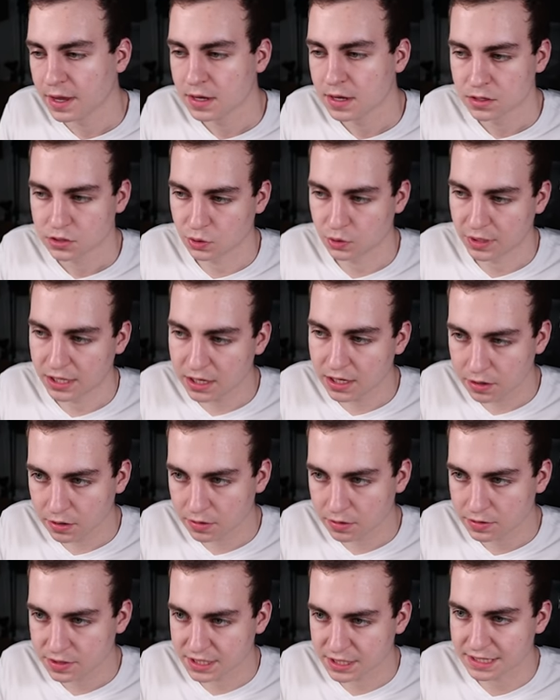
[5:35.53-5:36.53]
So
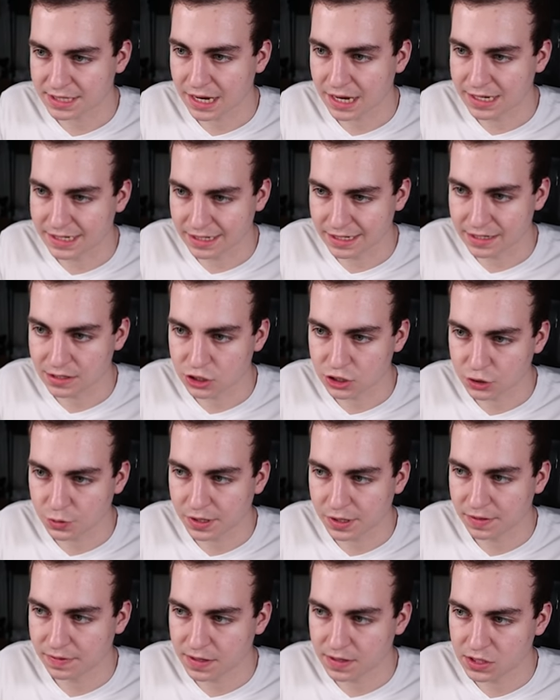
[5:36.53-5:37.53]
here, since I didn't do it
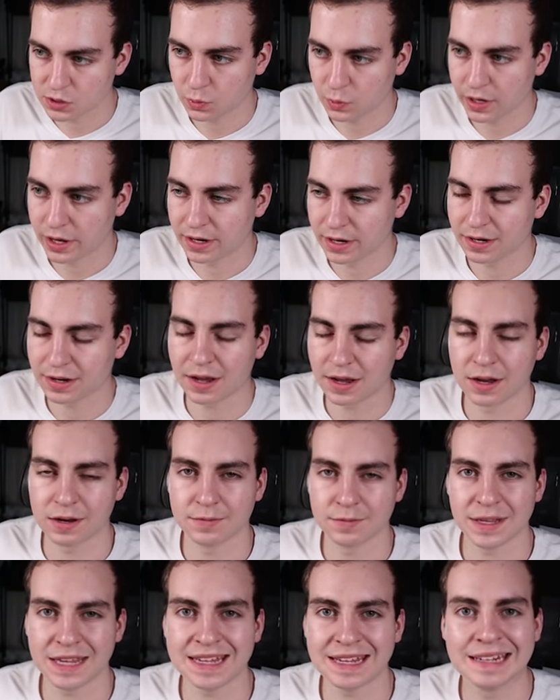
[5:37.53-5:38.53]
in this way, I didn't kind
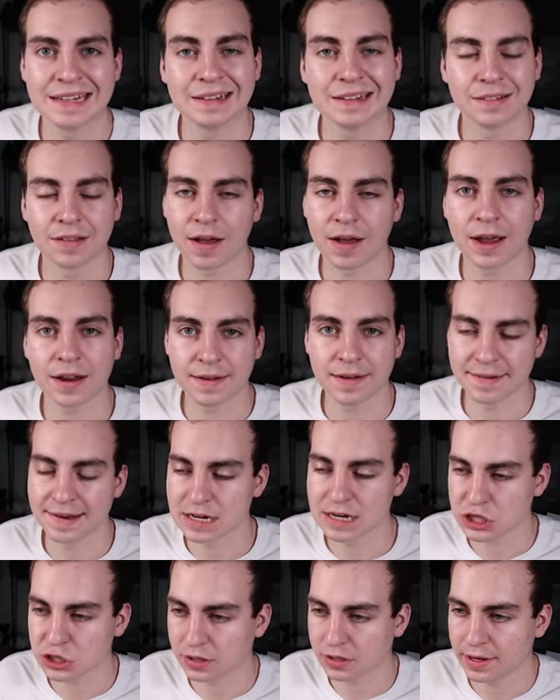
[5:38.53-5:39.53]
of inline
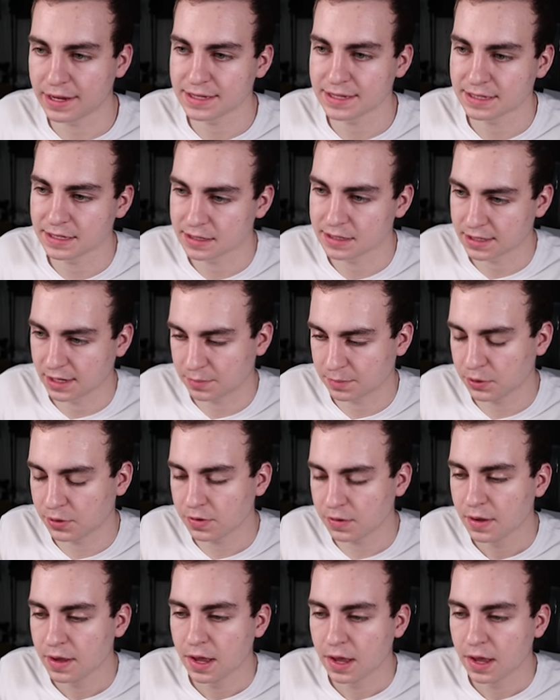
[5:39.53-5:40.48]
initialize the tuple.